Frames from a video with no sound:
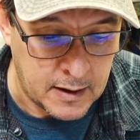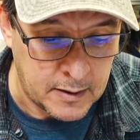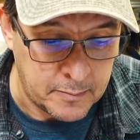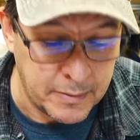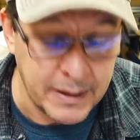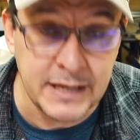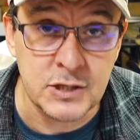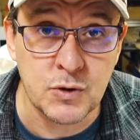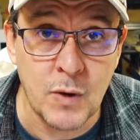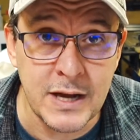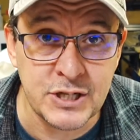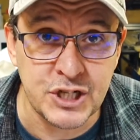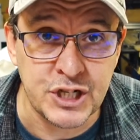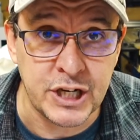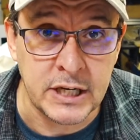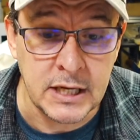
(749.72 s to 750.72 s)
biggest
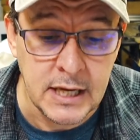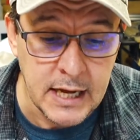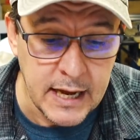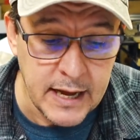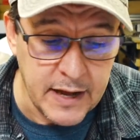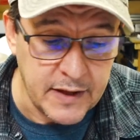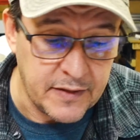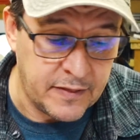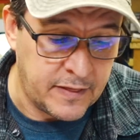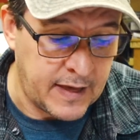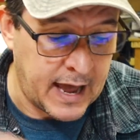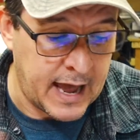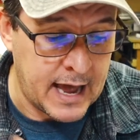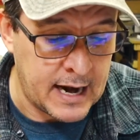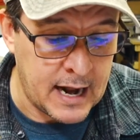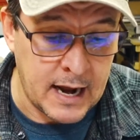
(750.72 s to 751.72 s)
question
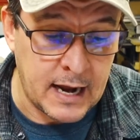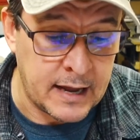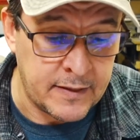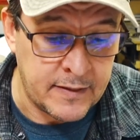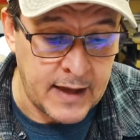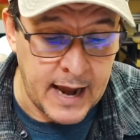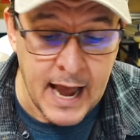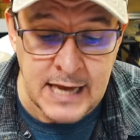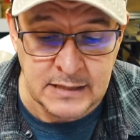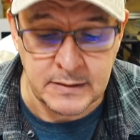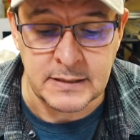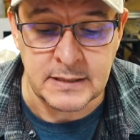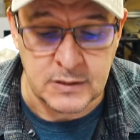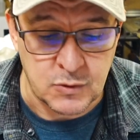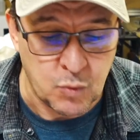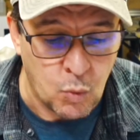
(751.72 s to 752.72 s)
that they asked
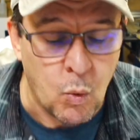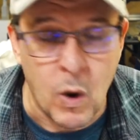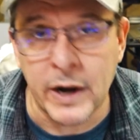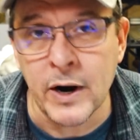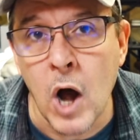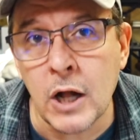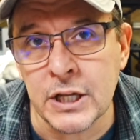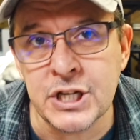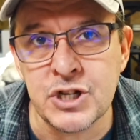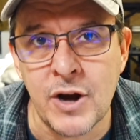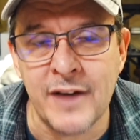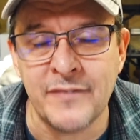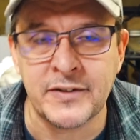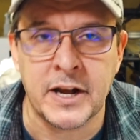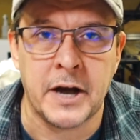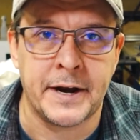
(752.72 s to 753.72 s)
us is, what all did you
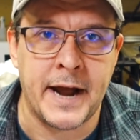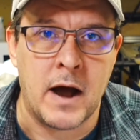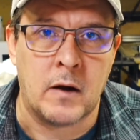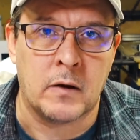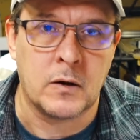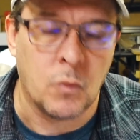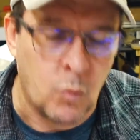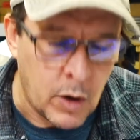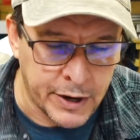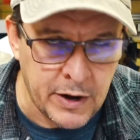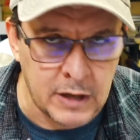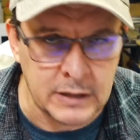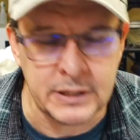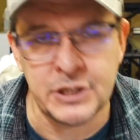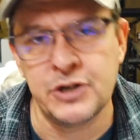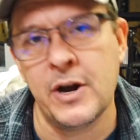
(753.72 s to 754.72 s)
have to cut out? What
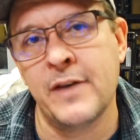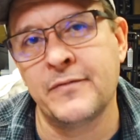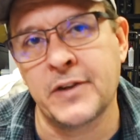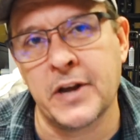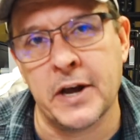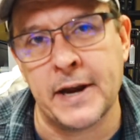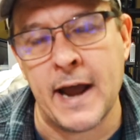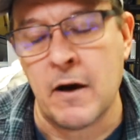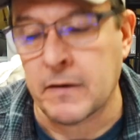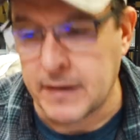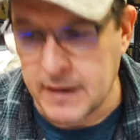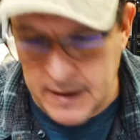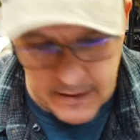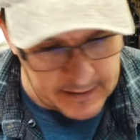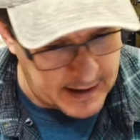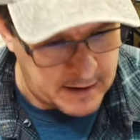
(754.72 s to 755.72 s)
all did you have to cut out?
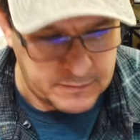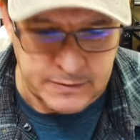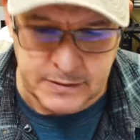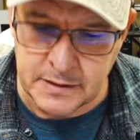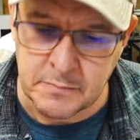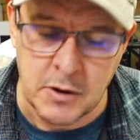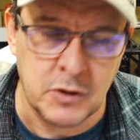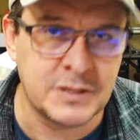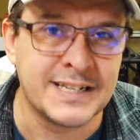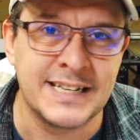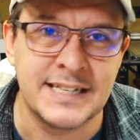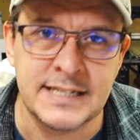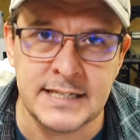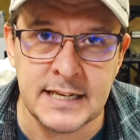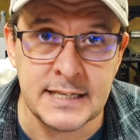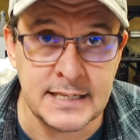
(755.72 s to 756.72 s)
That was the most
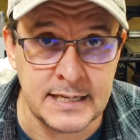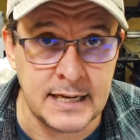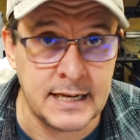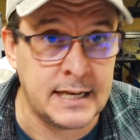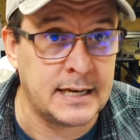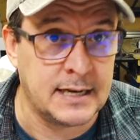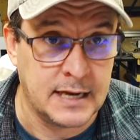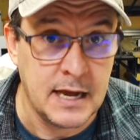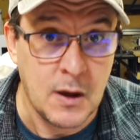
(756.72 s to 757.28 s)
consistent.